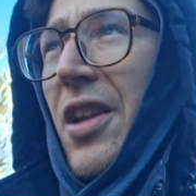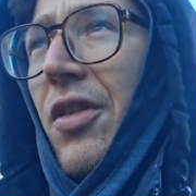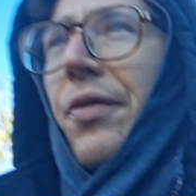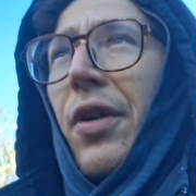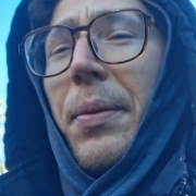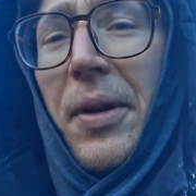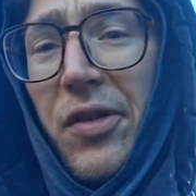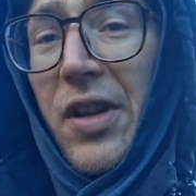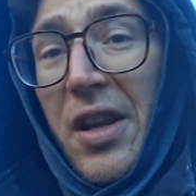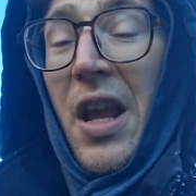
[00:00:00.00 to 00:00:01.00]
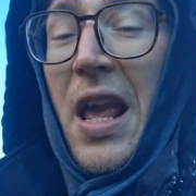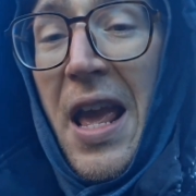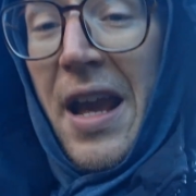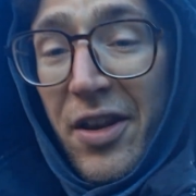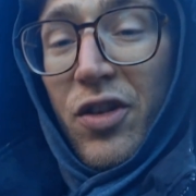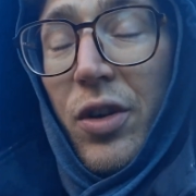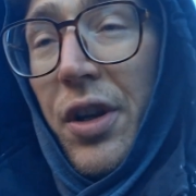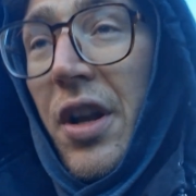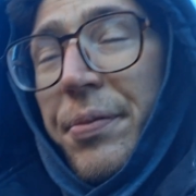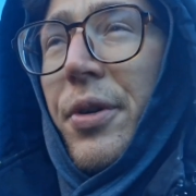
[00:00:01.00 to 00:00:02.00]
It's a very pleasant scent, and it's got
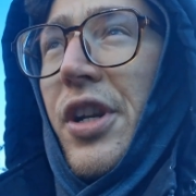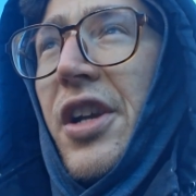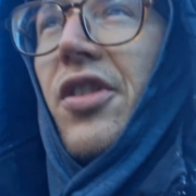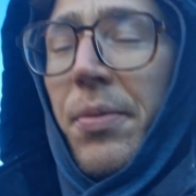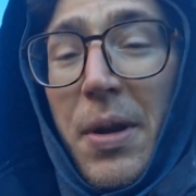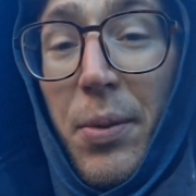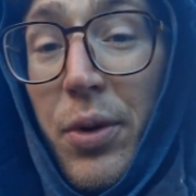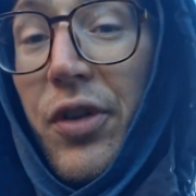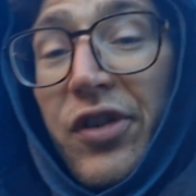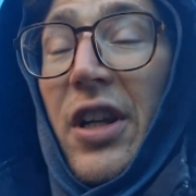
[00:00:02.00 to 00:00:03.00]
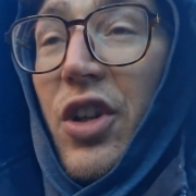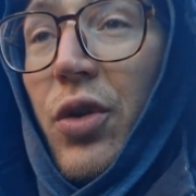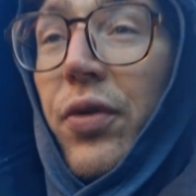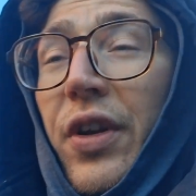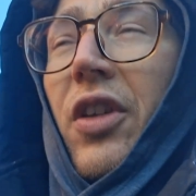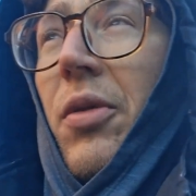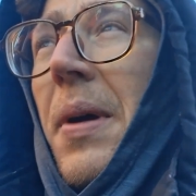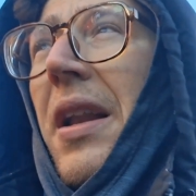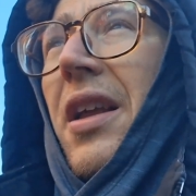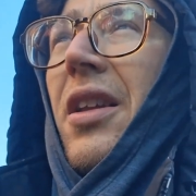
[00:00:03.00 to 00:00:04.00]
enough projection that people can say good things
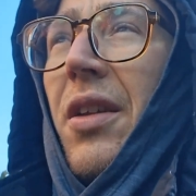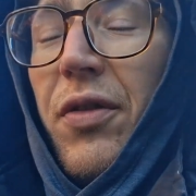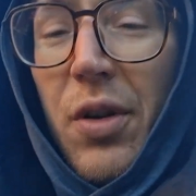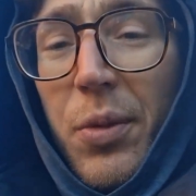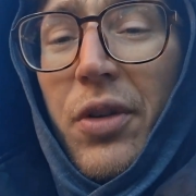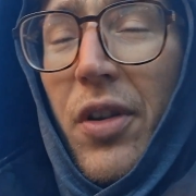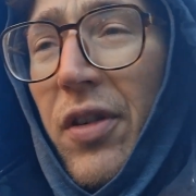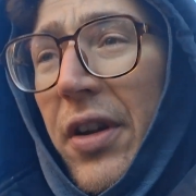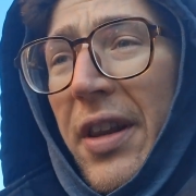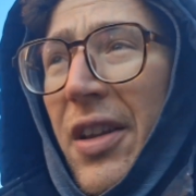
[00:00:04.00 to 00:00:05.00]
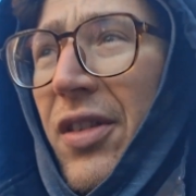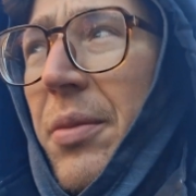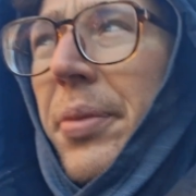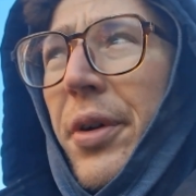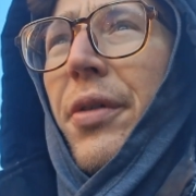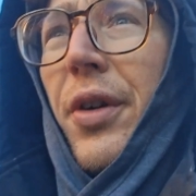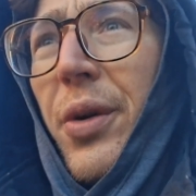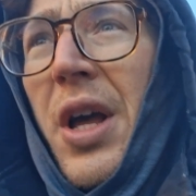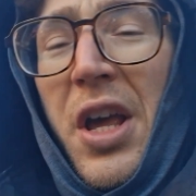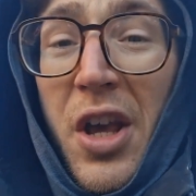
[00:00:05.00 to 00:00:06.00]
about it. And if someone does like that scent profile,
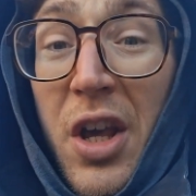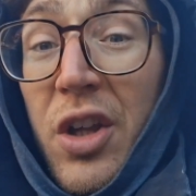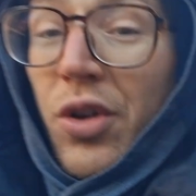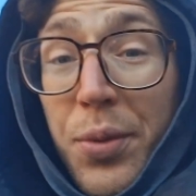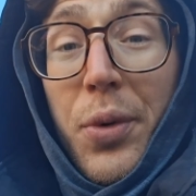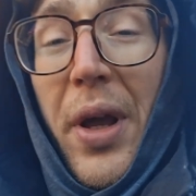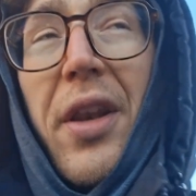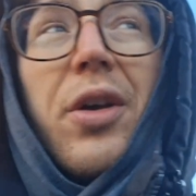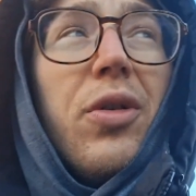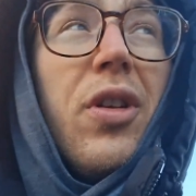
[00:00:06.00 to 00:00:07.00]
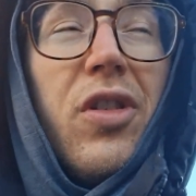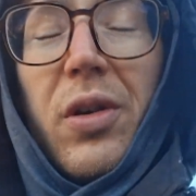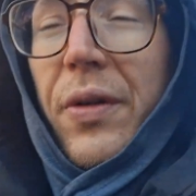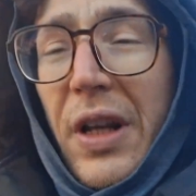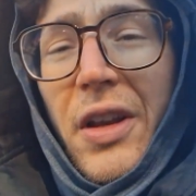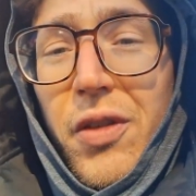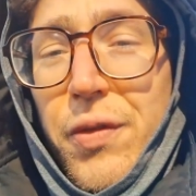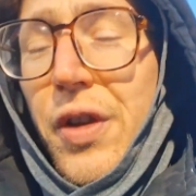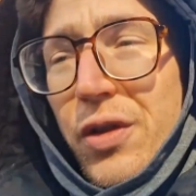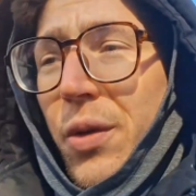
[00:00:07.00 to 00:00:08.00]
you will get noticed. So I think that's the
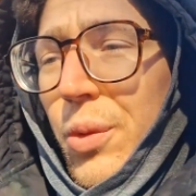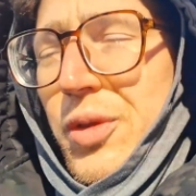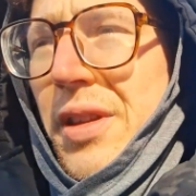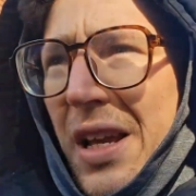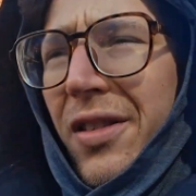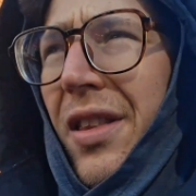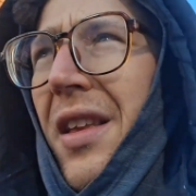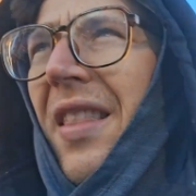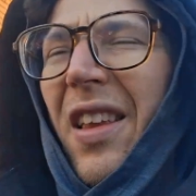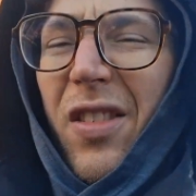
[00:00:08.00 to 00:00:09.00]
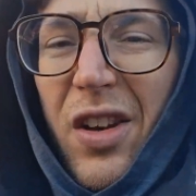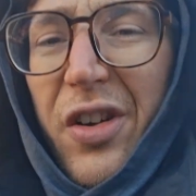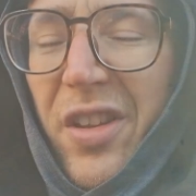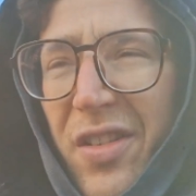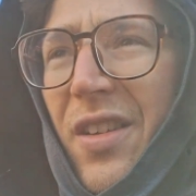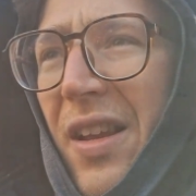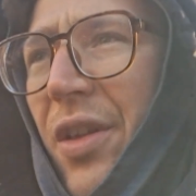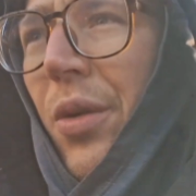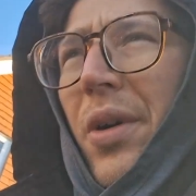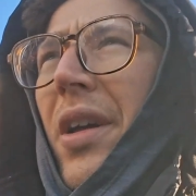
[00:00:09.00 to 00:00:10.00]
first thing we'll say. That's the niceties out
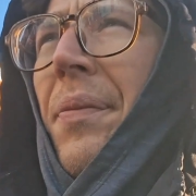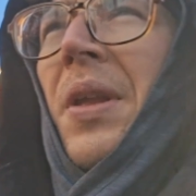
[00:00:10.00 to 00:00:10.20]
of the way.